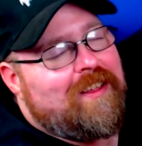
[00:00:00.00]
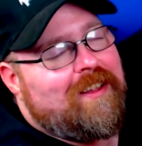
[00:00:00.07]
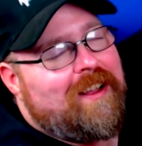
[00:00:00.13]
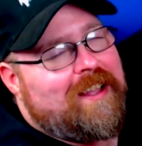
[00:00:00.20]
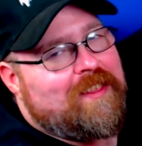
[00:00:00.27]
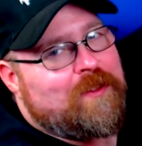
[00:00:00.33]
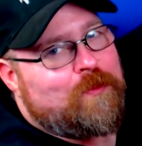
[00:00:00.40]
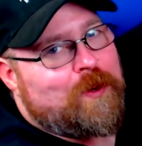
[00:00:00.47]

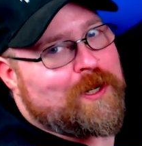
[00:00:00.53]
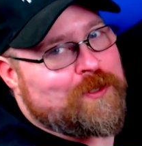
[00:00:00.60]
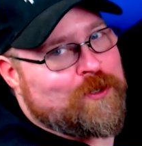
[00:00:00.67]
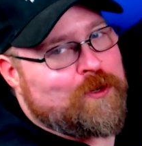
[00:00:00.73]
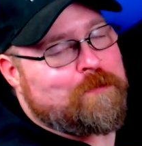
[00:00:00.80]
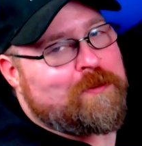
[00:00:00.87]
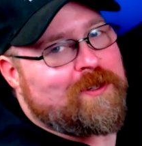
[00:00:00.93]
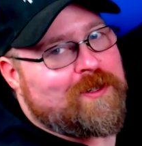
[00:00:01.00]
In the
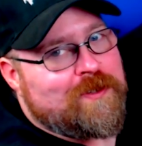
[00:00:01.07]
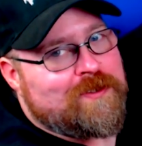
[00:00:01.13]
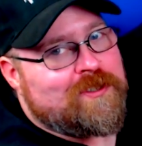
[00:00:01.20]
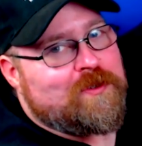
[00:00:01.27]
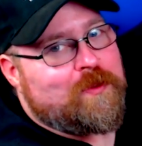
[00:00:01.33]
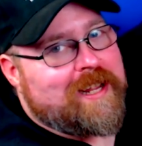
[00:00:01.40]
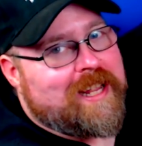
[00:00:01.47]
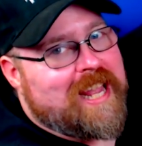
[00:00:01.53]
Retropalooza
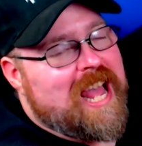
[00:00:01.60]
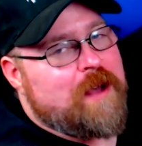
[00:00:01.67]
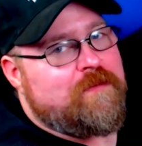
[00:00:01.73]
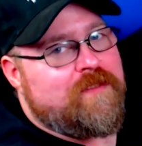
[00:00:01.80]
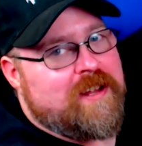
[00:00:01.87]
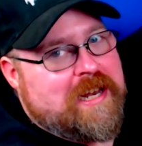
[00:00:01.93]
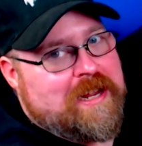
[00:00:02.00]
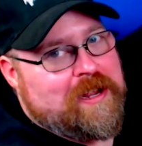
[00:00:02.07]
recap
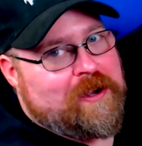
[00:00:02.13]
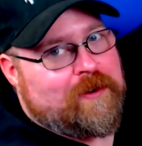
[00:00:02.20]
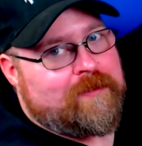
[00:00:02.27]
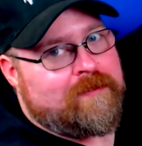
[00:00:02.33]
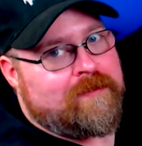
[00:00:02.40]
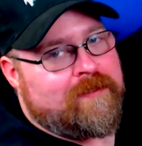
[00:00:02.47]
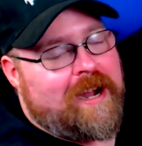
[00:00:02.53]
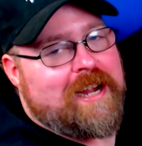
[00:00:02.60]
video,
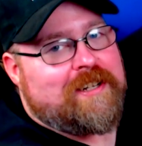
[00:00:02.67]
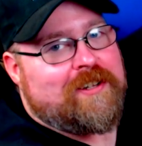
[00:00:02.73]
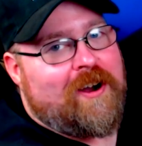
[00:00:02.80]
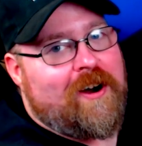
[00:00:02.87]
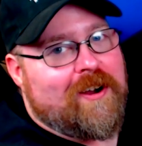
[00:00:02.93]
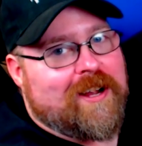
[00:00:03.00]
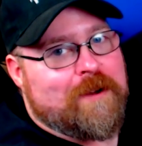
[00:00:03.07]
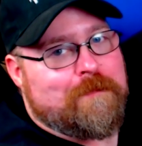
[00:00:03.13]
I
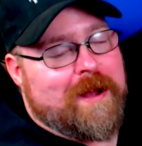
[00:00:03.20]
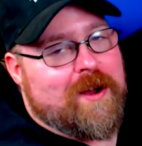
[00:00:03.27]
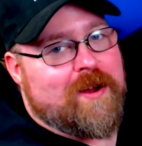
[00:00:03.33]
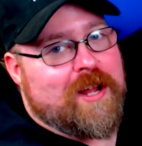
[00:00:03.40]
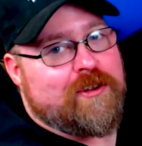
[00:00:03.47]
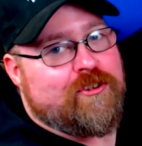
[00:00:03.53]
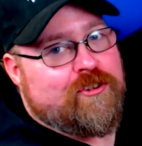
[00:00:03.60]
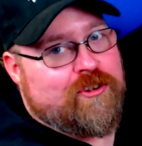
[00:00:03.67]
talk about
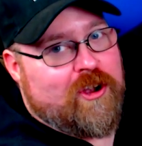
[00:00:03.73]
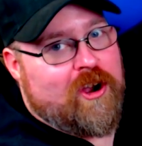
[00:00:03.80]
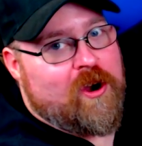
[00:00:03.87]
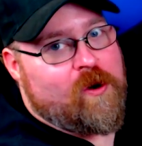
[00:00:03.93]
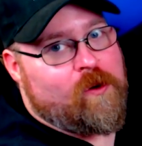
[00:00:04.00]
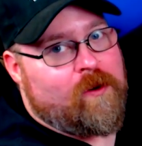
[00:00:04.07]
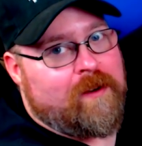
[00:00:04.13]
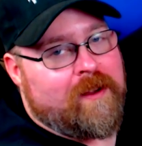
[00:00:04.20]
and
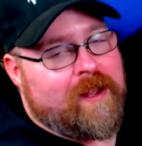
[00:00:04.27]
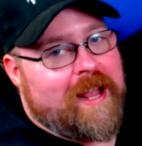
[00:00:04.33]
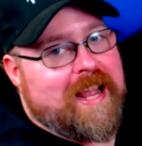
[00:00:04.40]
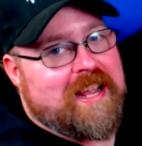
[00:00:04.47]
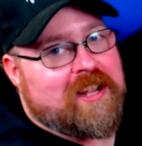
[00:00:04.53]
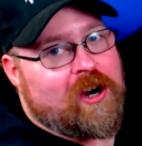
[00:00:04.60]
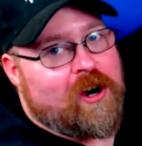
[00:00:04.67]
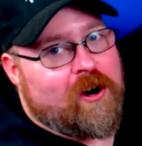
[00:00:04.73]
show
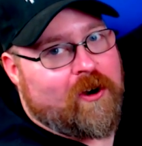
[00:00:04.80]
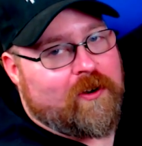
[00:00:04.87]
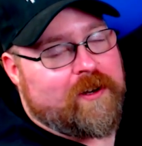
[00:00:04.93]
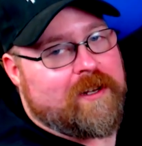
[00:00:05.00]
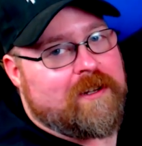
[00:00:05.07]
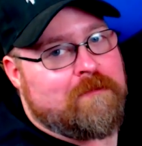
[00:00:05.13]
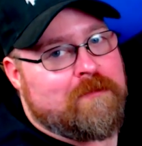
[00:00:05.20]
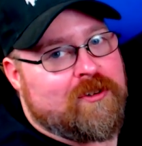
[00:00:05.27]
a
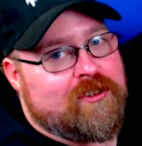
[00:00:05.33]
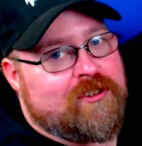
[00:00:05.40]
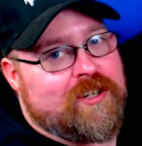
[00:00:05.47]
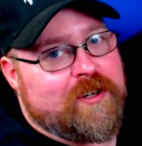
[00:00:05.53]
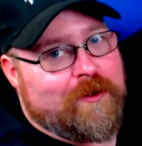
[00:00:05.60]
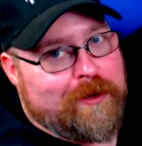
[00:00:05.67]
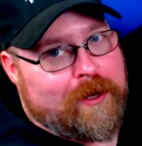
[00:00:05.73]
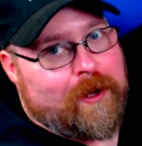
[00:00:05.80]
carded
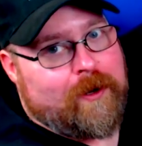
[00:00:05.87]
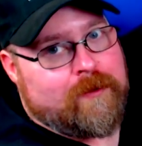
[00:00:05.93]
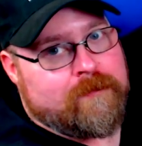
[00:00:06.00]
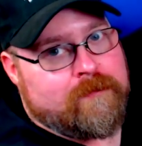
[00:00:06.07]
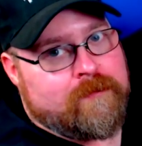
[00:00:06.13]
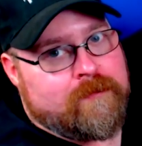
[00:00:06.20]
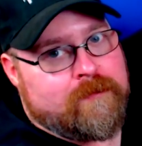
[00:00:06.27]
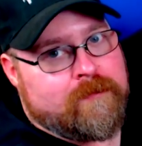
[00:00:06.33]
Mysterio
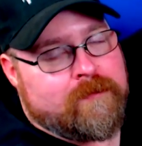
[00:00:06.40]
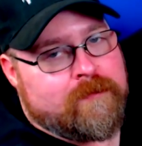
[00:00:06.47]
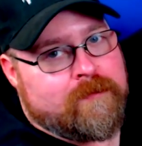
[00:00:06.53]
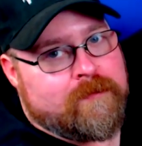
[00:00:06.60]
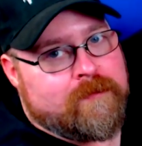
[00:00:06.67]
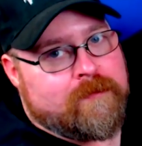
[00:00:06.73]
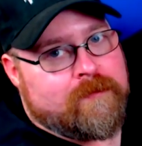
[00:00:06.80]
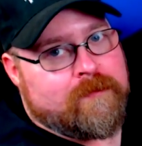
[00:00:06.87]

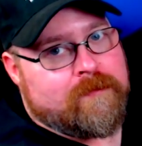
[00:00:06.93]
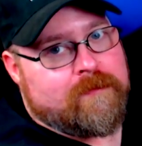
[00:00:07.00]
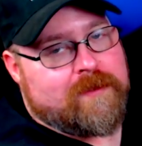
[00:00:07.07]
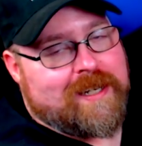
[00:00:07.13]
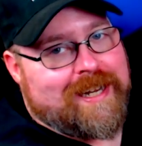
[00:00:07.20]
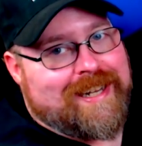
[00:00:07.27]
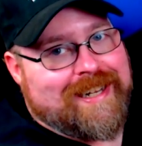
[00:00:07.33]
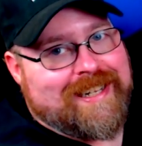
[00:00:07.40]

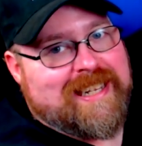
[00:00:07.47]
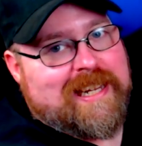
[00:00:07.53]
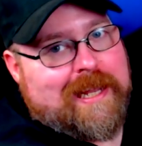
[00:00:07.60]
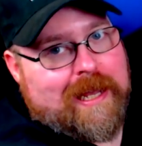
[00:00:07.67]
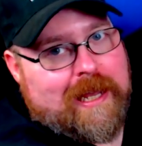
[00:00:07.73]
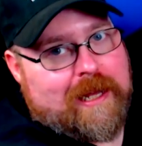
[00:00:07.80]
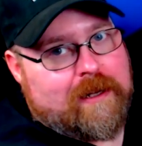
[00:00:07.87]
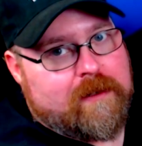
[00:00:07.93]
that I didn't
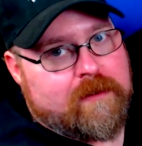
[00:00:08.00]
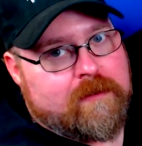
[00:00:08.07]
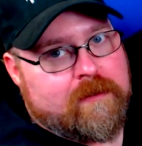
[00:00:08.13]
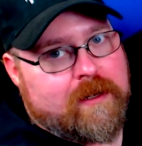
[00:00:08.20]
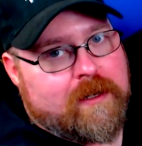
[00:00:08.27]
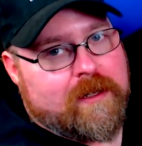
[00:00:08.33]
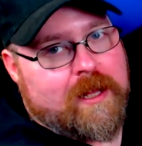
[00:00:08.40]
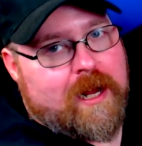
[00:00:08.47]
get.
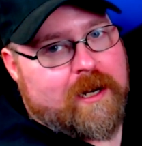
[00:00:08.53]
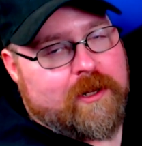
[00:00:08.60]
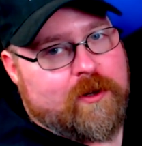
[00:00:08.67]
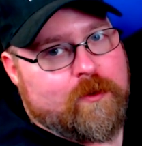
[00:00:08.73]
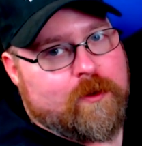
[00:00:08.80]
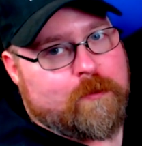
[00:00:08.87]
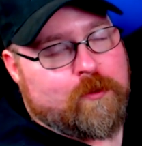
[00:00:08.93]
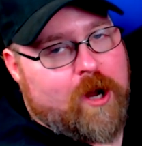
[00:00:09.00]
A lot of you
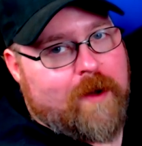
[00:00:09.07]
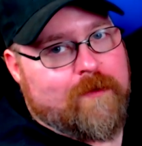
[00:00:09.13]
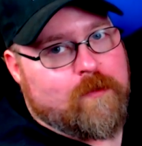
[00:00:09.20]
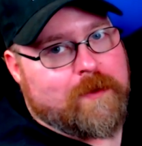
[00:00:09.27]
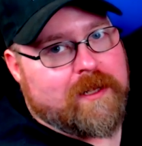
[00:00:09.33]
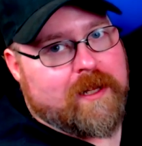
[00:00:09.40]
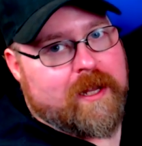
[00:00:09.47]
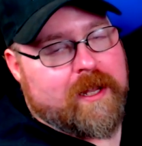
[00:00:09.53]
were
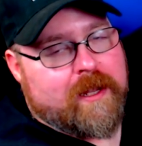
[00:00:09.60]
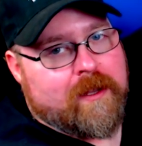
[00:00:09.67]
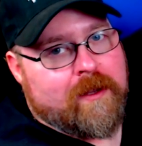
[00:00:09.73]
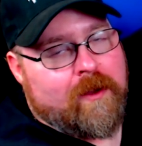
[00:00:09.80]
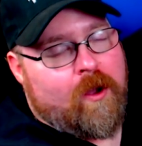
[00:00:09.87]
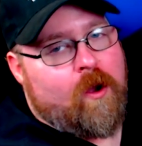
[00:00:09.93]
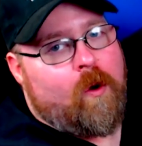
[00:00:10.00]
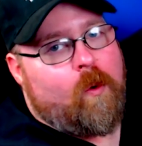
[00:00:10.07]
probably like,
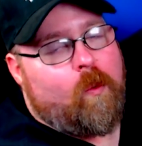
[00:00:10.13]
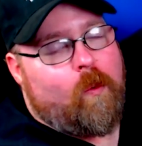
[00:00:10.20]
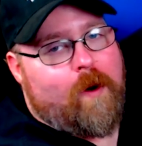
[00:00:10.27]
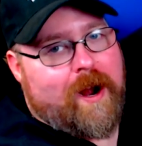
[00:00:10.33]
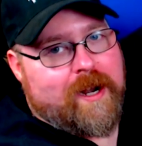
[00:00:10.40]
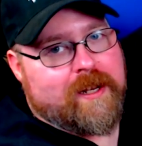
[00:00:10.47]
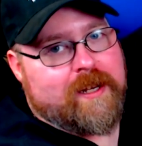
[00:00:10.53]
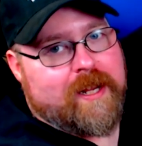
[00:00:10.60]

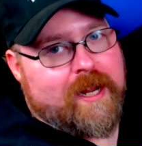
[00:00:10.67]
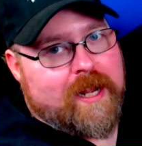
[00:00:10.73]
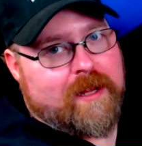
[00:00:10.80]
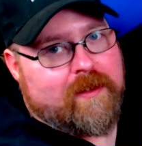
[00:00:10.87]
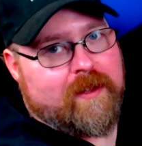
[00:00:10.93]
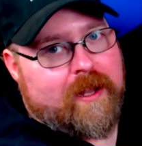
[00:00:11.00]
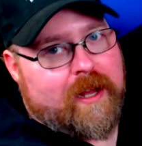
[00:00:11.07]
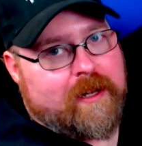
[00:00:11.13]
why didn't he get
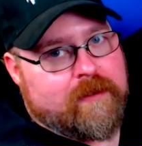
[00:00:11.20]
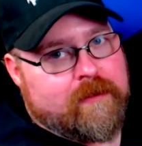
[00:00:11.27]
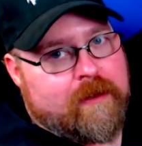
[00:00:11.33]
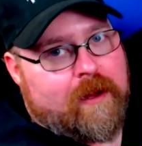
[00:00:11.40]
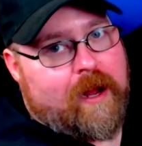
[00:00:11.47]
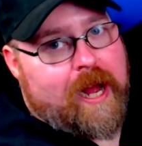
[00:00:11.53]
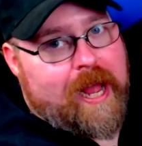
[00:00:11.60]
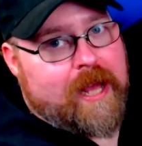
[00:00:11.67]
that?
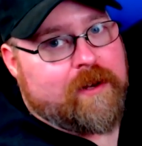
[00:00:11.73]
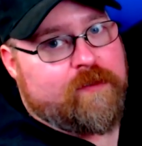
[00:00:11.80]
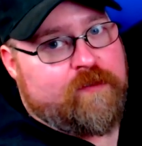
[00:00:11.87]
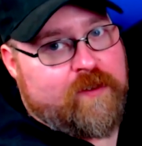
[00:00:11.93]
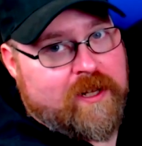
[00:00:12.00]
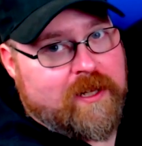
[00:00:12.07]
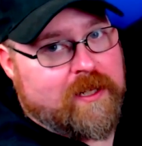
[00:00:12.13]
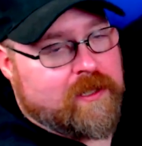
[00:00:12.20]
I had a
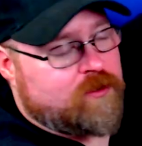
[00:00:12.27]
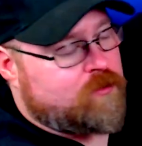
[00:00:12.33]
feeling this